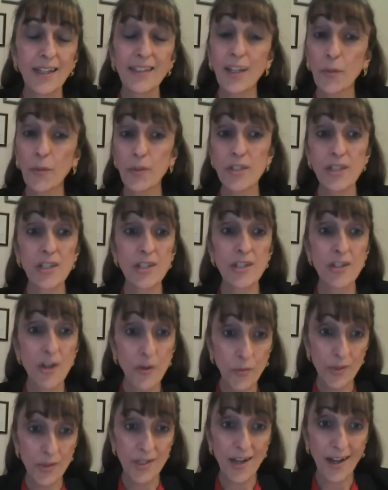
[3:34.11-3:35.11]
There was
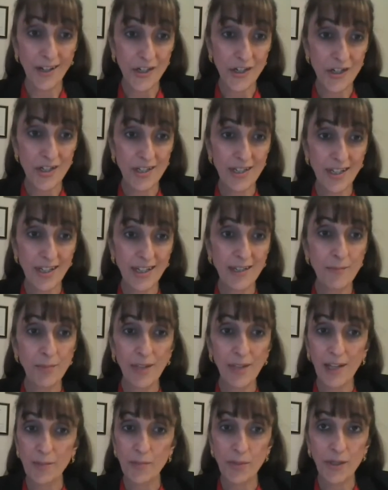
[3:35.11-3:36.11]
no reduction in
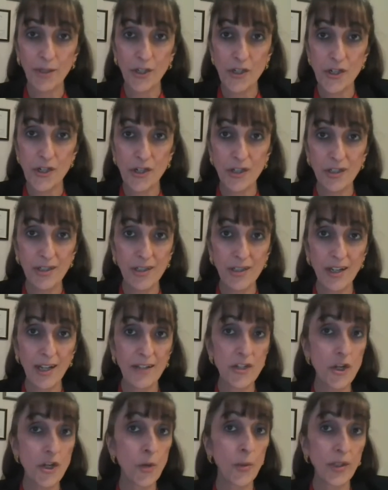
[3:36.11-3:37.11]
blood pressure
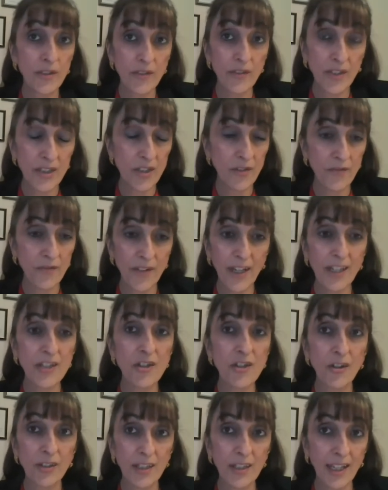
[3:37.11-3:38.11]
and no adverse
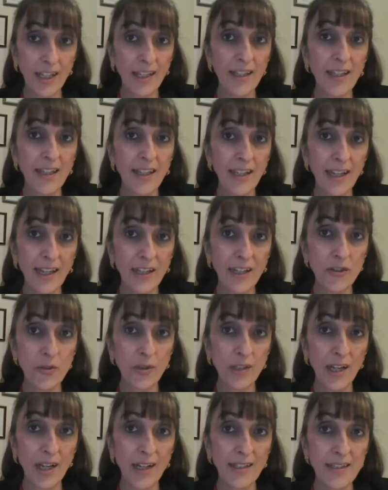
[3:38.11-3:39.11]
effects on kidney and
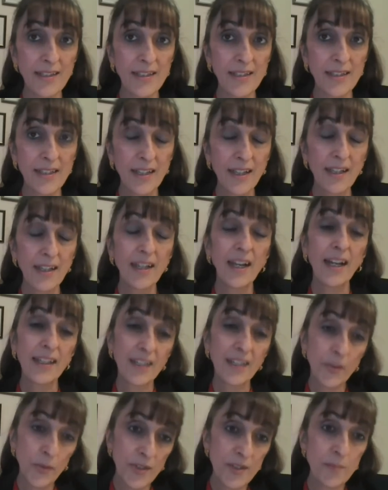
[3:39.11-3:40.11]
electrolytes,
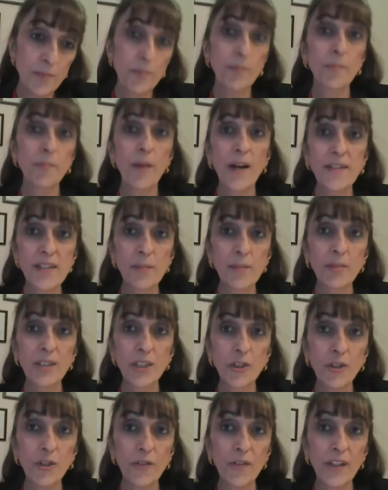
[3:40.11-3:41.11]
and there was
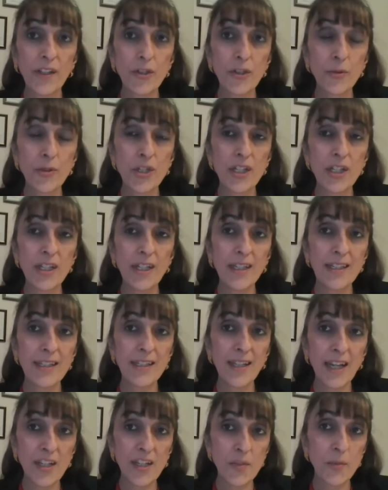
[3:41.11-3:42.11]
possibility of
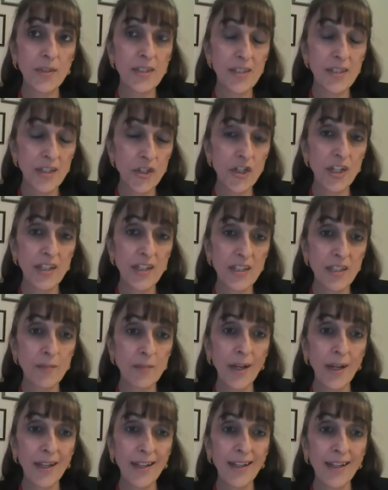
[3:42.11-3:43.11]
heterogeneity, as was suggested
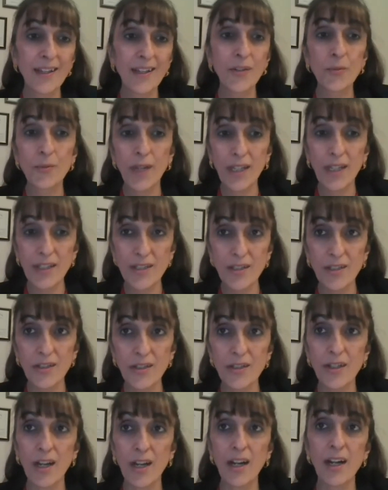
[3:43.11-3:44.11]
by a
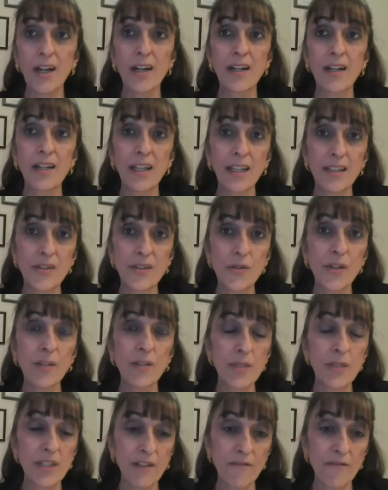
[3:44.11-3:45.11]
greater uh,
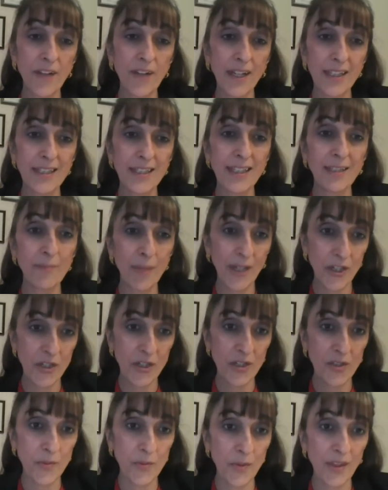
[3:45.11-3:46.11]
treatment effect in
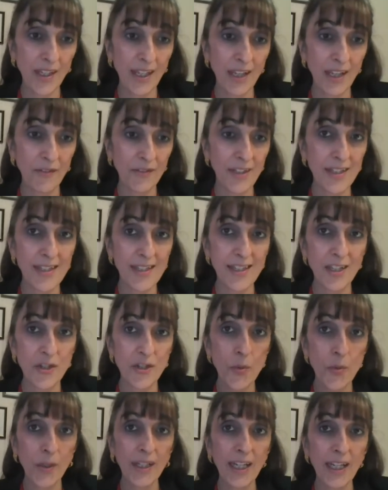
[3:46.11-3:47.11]
patients with EF less than
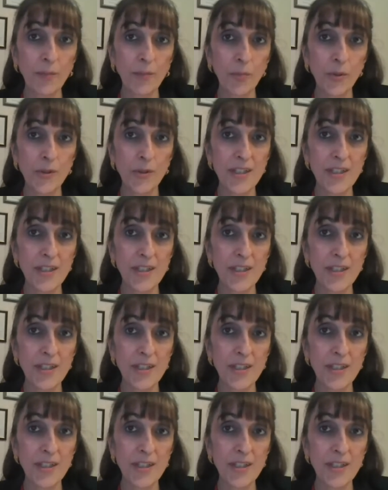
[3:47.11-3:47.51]
28%.